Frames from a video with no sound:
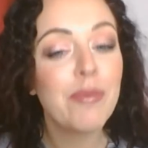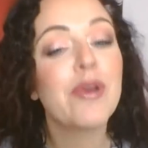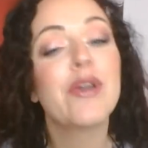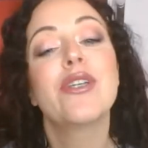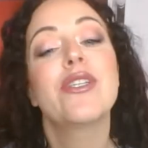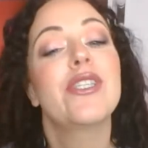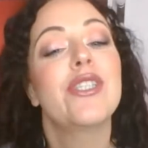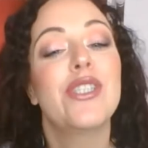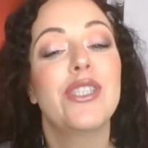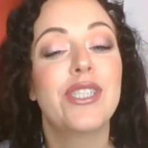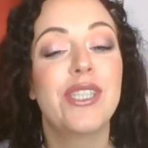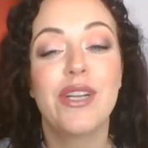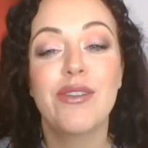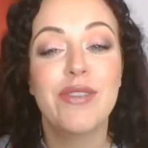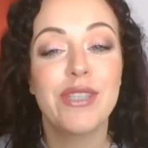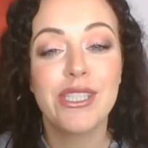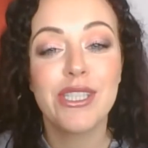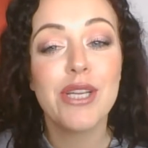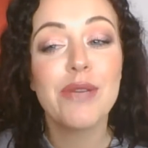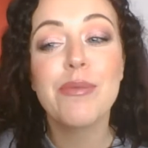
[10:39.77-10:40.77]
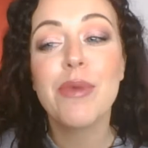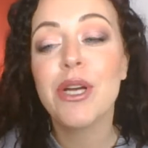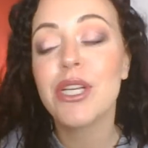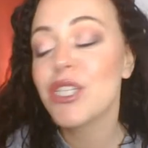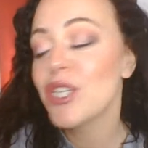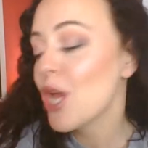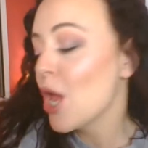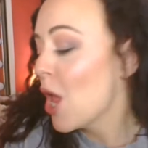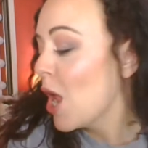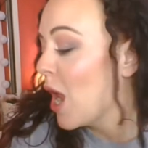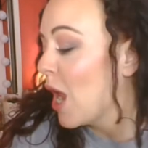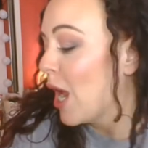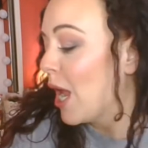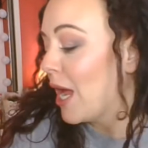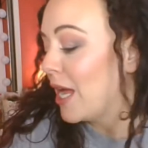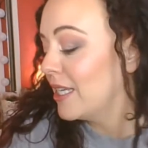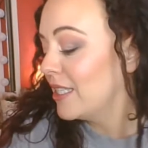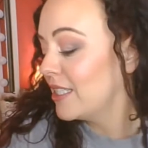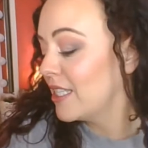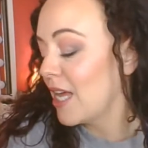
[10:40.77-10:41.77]
because I just love it so much.
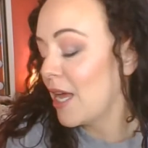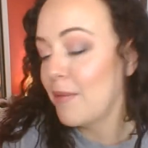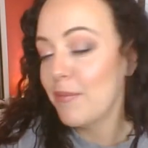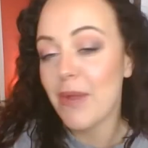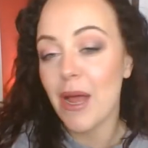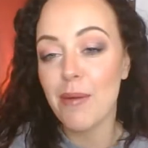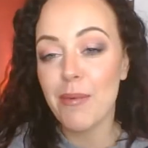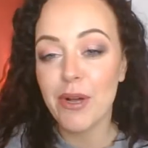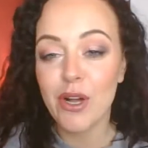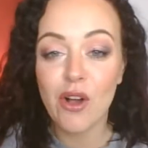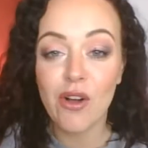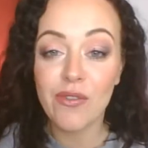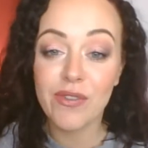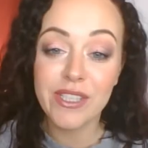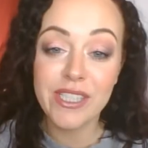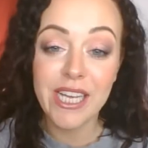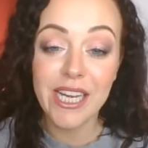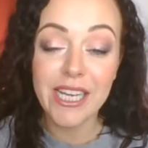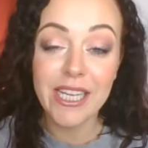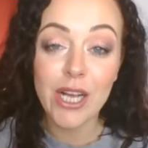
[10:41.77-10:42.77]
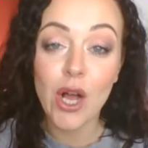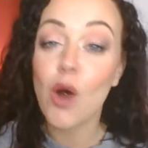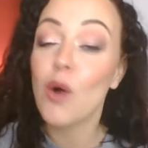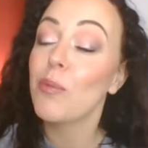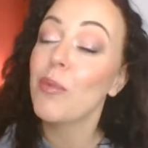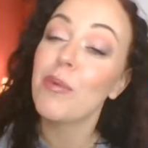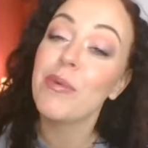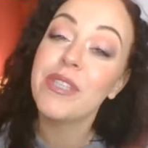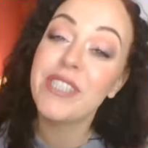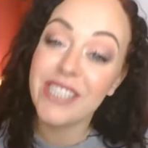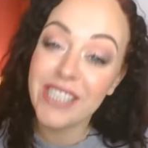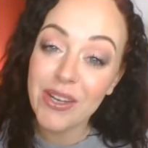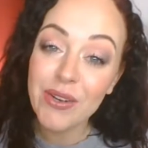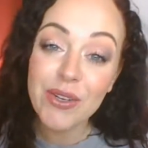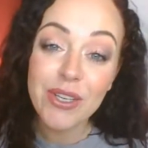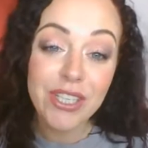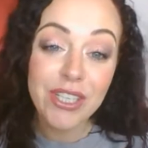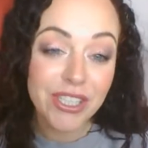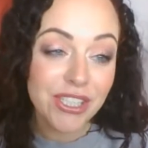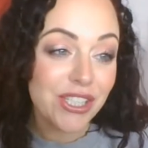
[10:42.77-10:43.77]
And now my coffee's nearly cold, but we're
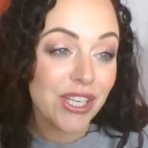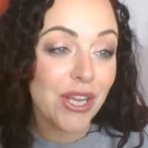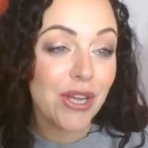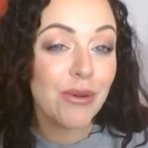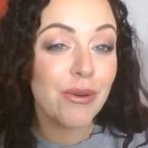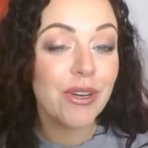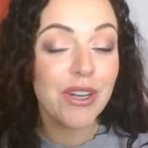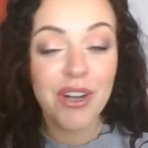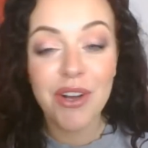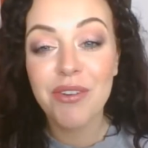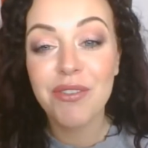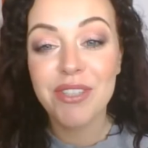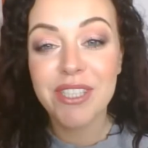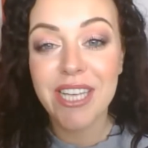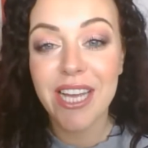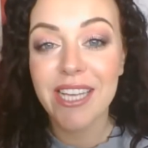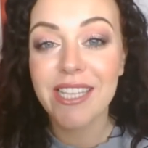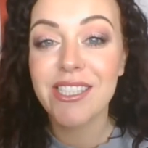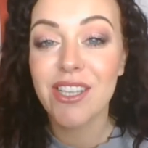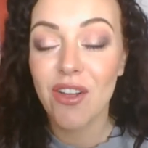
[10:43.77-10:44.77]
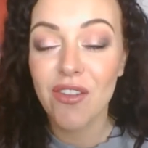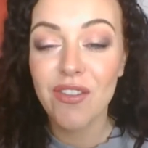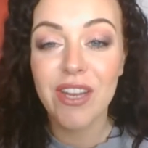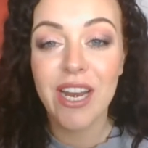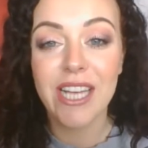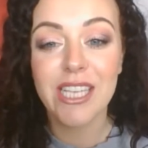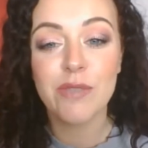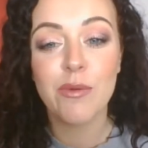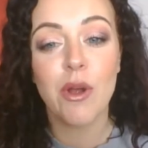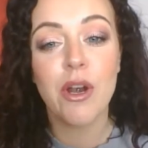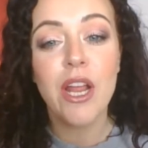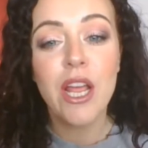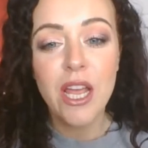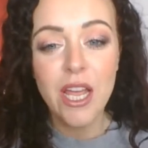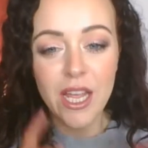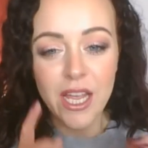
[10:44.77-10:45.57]
still going to do a coffee test on the next one.